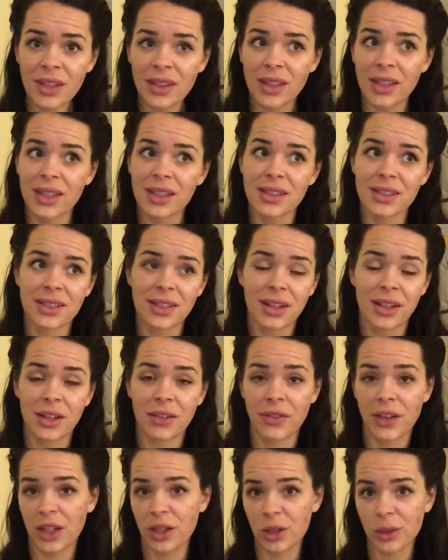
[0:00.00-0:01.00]
that is not
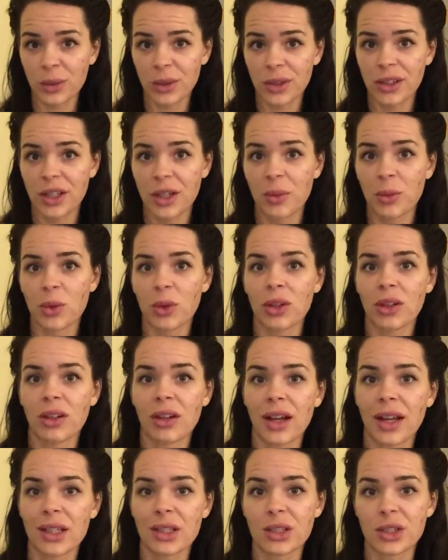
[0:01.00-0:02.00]
available
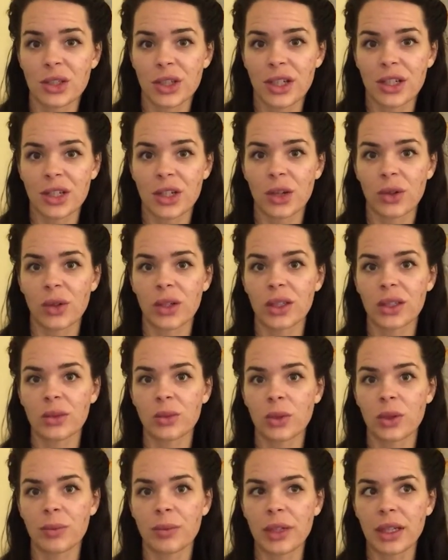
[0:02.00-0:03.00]
anymore. Isotretinoin
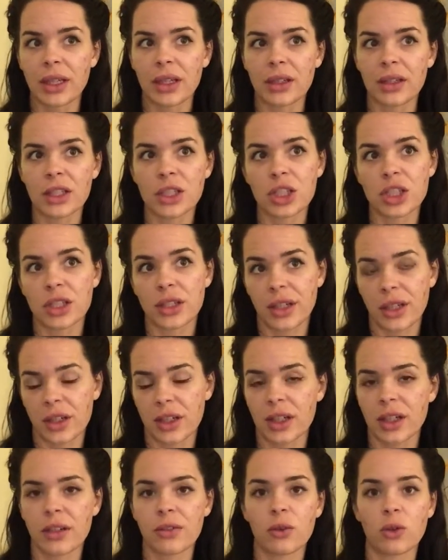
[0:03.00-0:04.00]
would be the
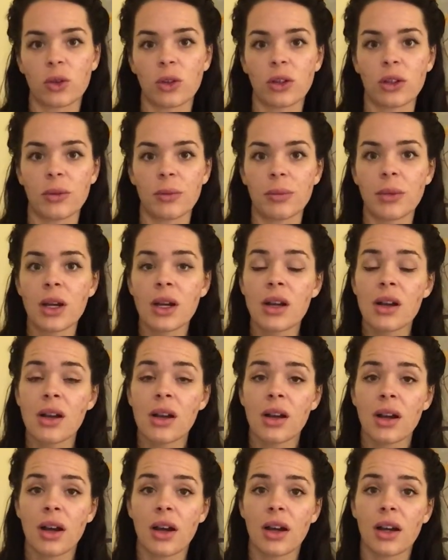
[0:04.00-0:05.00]
generic form
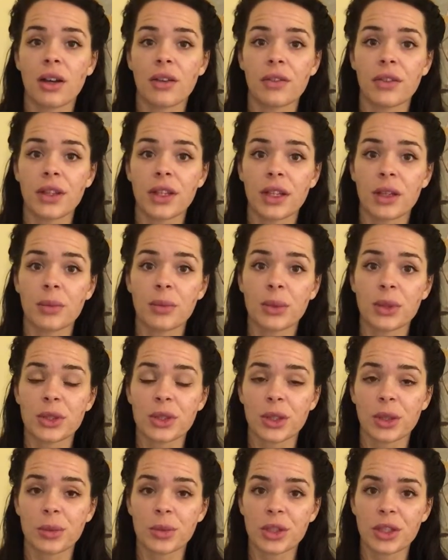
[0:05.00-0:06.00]
of the
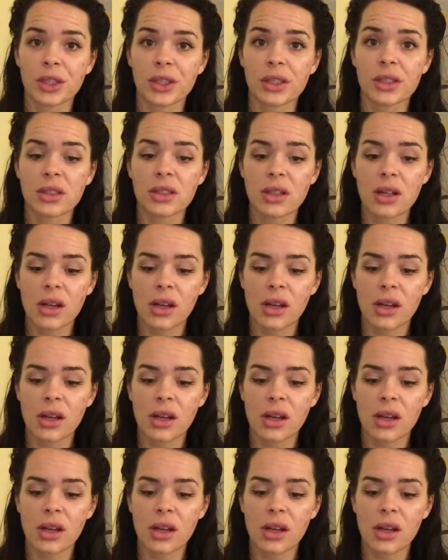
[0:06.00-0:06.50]
prescription.